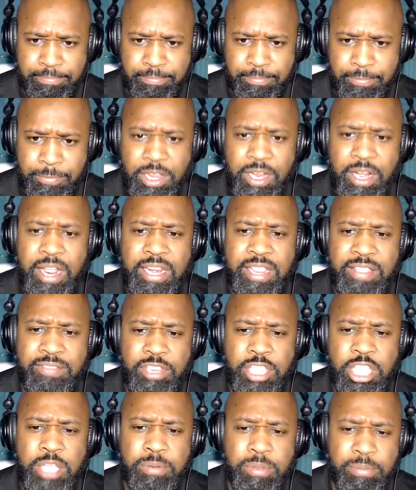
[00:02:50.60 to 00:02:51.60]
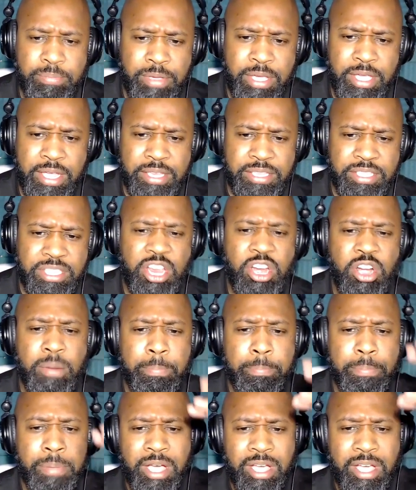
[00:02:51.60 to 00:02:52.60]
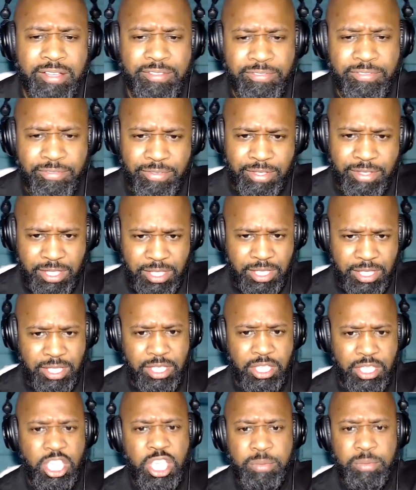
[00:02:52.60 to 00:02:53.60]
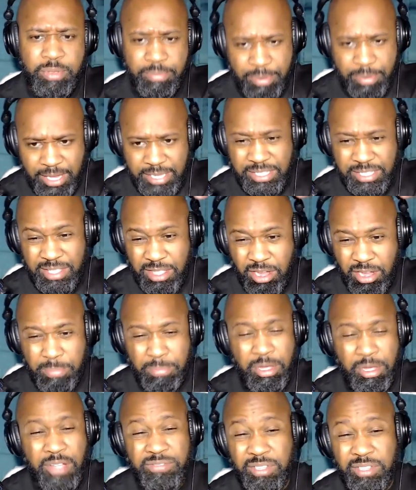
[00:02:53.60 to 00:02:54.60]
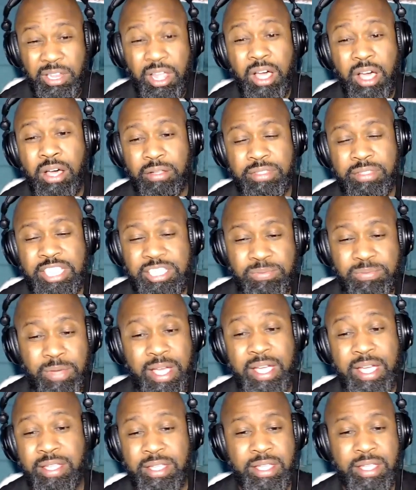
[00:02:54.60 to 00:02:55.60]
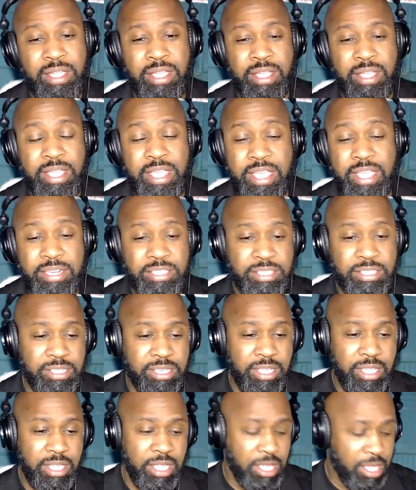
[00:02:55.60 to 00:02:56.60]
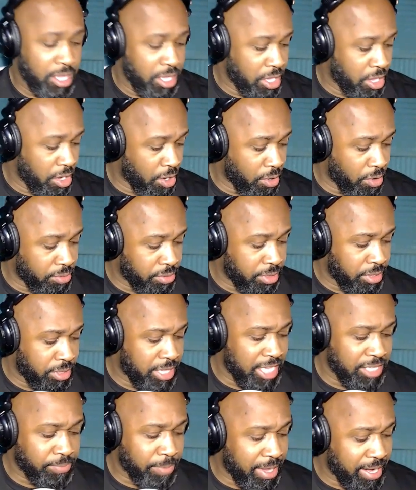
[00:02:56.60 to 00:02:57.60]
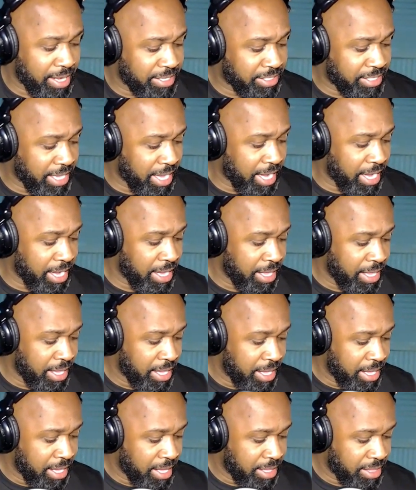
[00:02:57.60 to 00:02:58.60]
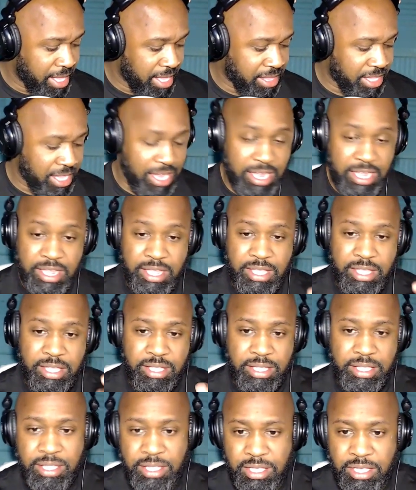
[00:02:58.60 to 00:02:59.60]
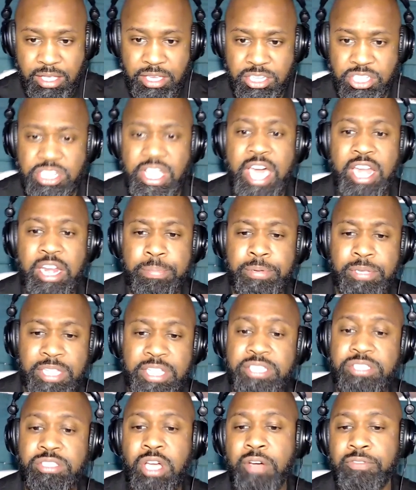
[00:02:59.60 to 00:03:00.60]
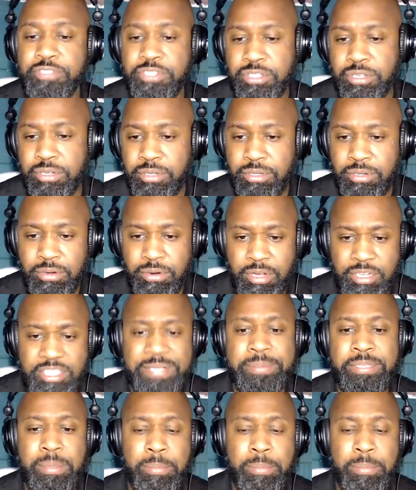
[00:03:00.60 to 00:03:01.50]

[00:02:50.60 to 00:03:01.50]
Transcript: They're not even human beings. They're above human beings, and they're above the law. That's why it's, you know, that's why they say that they shot a police officer, attempted